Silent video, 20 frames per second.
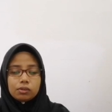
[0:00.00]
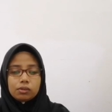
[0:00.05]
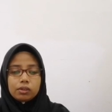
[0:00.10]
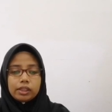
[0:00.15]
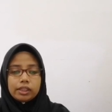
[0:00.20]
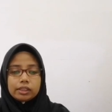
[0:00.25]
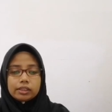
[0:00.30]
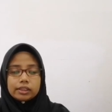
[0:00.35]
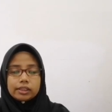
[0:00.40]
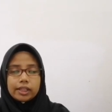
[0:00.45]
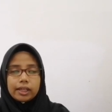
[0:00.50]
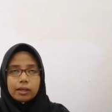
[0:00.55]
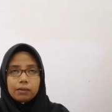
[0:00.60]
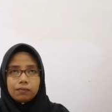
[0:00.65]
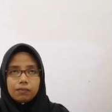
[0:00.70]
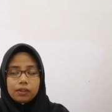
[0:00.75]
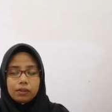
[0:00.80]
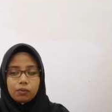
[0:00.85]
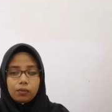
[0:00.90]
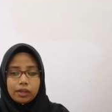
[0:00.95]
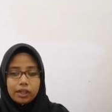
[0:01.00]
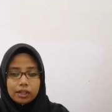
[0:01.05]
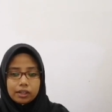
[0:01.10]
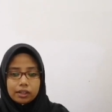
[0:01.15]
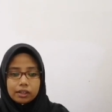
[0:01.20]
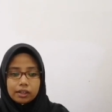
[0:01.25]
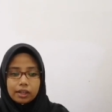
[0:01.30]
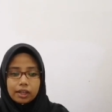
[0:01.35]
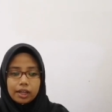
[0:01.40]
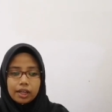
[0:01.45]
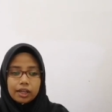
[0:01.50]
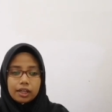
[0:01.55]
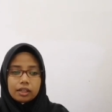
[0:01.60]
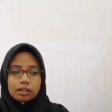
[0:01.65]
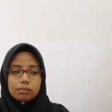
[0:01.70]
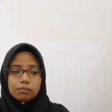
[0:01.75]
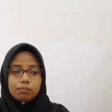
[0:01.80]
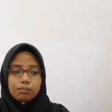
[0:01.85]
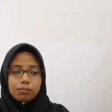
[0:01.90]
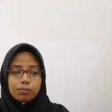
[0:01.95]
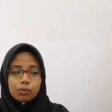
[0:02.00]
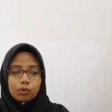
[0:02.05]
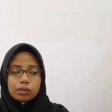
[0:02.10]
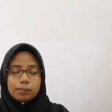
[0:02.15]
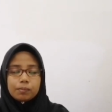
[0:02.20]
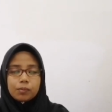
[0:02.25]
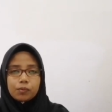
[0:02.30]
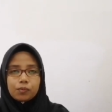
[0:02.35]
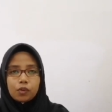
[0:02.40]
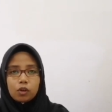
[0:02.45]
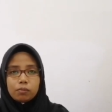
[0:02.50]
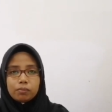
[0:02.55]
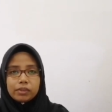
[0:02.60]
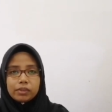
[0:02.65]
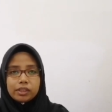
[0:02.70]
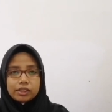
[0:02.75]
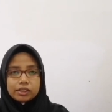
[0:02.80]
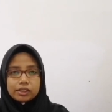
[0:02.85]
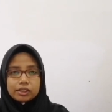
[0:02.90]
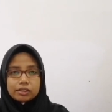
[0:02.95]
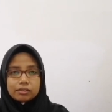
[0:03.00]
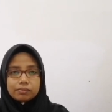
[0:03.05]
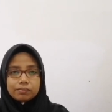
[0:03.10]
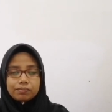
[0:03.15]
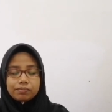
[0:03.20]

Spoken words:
to its heavy weight and poor performance.